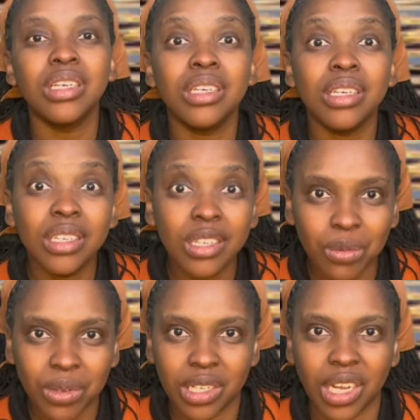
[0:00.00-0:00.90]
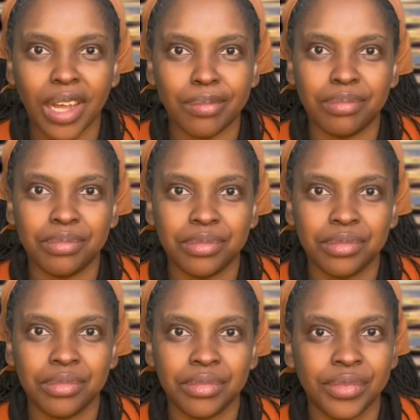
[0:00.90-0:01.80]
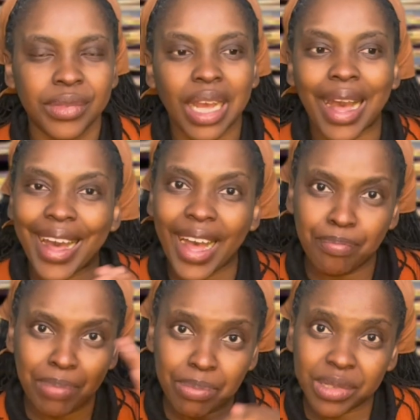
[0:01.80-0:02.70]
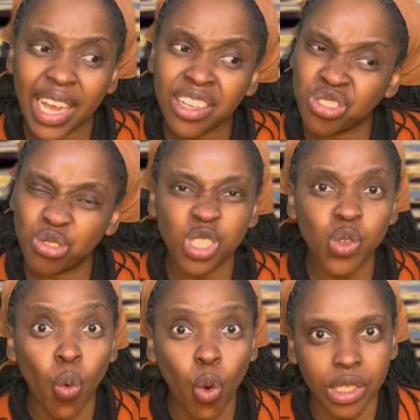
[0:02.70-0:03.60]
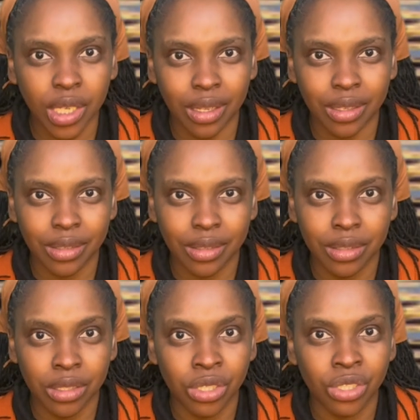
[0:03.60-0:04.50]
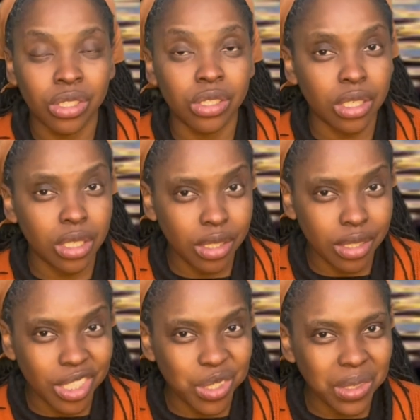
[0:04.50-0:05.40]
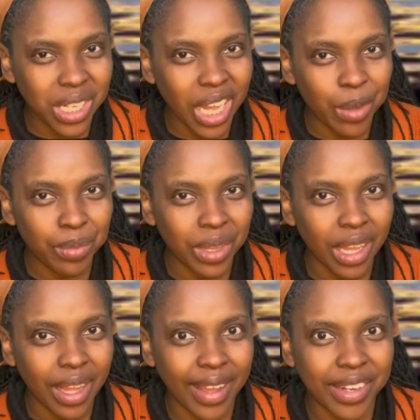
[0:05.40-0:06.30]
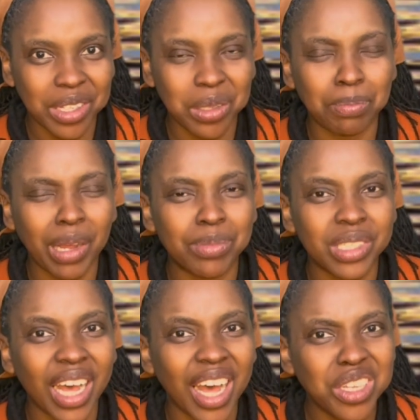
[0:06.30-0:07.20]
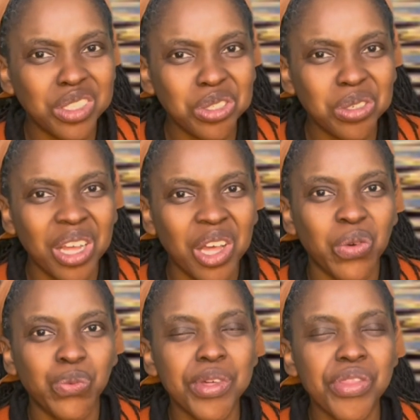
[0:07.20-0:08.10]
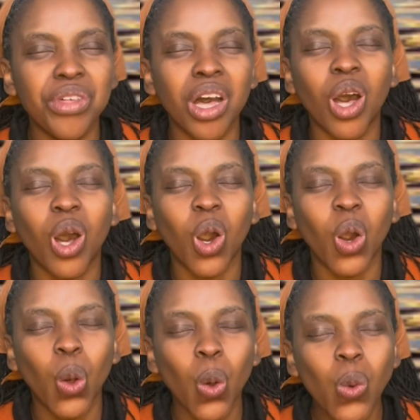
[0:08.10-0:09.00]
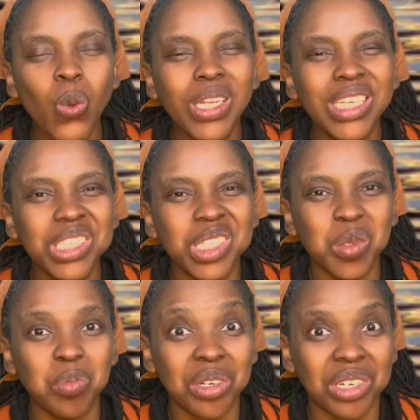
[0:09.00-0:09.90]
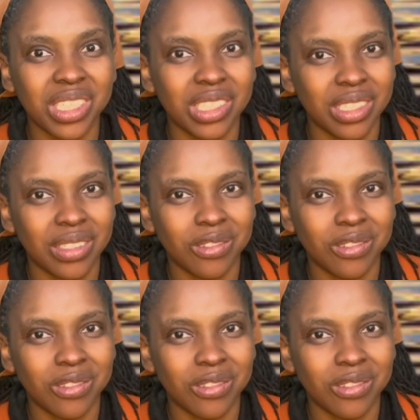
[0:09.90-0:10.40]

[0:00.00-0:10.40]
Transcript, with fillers: He will come. I baptize you in water. Jesus will come and he'll baptize you with the Holy Spirit.